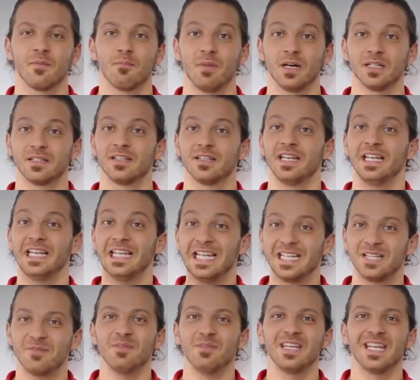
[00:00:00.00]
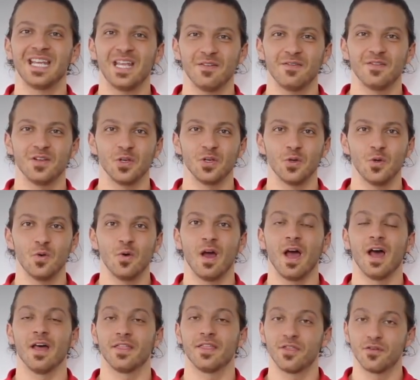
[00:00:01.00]
but let me give you
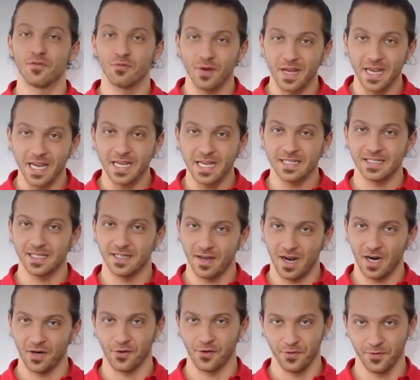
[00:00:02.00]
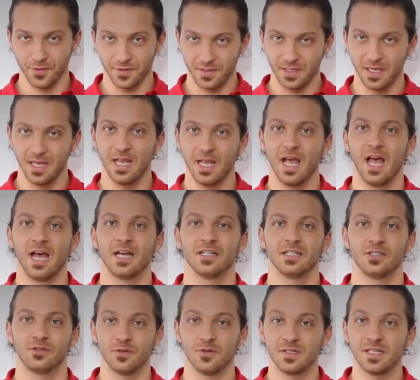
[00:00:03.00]
three scenarios
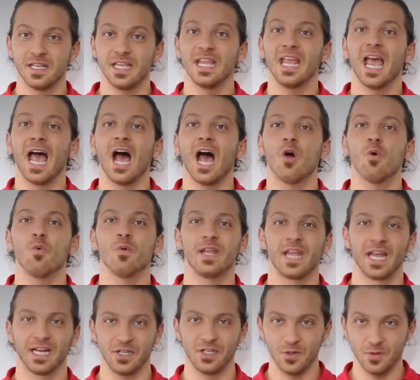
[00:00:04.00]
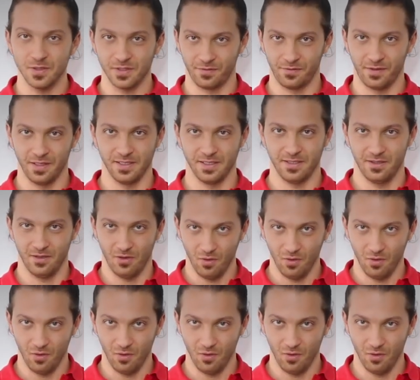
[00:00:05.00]
to see how we can use the phrase.